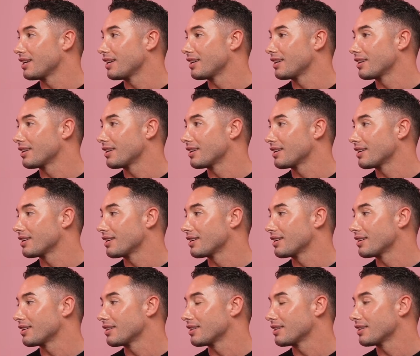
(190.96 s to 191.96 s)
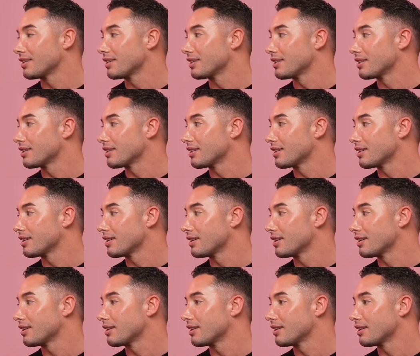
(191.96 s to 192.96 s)

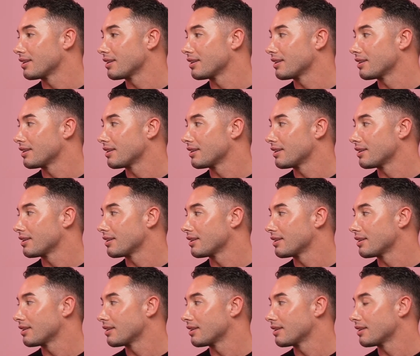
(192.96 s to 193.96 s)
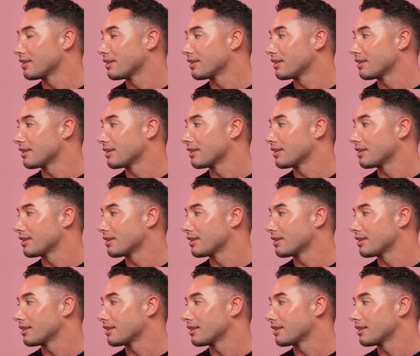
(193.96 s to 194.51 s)
No words are spoken by the person on screen.